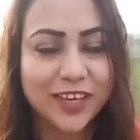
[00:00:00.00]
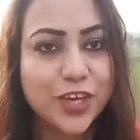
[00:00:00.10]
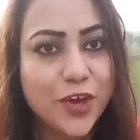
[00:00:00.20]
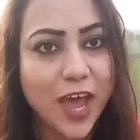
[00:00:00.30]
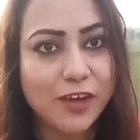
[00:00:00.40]

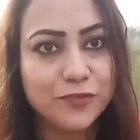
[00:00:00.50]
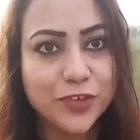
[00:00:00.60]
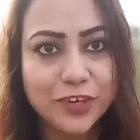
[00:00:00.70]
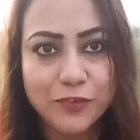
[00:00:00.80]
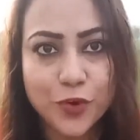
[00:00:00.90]
You have
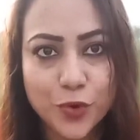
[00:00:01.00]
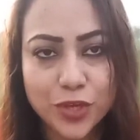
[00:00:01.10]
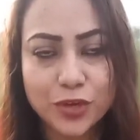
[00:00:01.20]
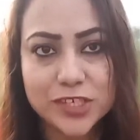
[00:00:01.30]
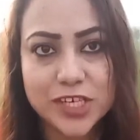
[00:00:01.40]
to review
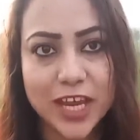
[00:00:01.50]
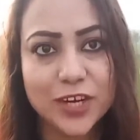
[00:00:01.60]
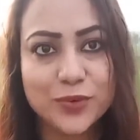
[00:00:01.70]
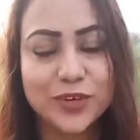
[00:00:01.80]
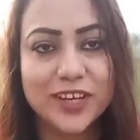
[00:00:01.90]
your
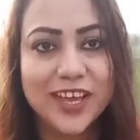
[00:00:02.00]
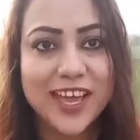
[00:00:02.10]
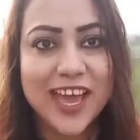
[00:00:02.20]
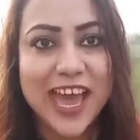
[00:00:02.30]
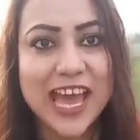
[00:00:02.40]
childhood
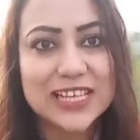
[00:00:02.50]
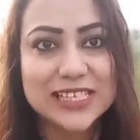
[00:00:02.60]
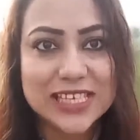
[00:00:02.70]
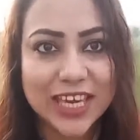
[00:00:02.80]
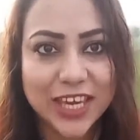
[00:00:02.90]
and
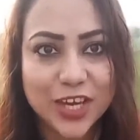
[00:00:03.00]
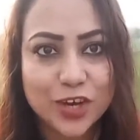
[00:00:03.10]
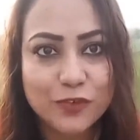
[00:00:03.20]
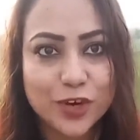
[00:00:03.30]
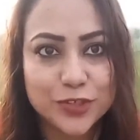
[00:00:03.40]
see
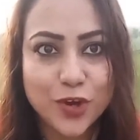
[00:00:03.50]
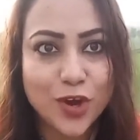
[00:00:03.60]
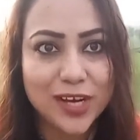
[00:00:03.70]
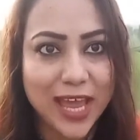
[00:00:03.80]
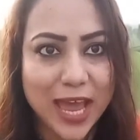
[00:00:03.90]
what
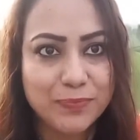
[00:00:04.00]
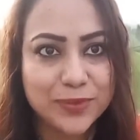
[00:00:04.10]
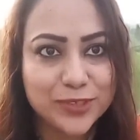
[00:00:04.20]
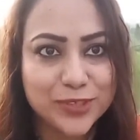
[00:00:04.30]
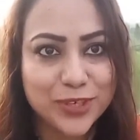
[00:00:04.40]
all
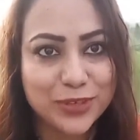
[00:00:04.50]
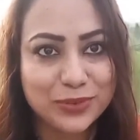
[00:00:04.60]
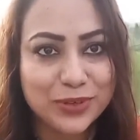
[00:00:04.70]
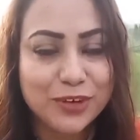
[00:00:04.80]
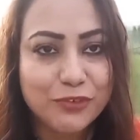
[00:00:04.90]
happened to
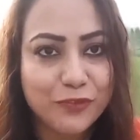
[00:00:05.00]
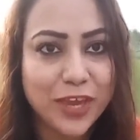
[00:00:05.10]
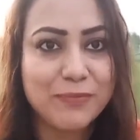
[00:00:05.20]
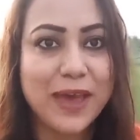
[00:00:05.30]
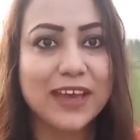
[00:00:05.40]
you
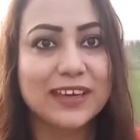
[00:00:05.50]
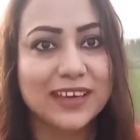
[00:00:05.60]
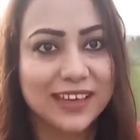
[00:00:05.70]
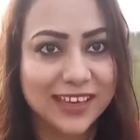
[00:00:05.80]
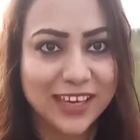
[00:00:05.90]
way back
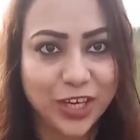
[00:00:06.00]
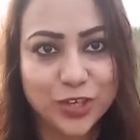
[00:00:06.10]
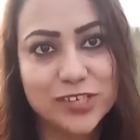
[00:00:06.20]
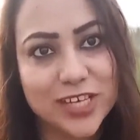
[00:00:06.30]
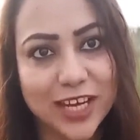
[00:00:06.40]
in
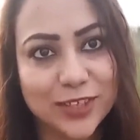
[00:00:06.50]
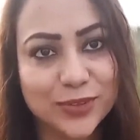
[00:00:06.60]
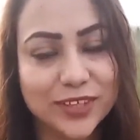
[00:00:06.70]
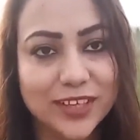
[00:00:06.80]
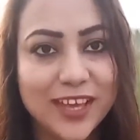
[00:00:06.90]
your
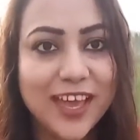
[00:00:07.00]
childhood.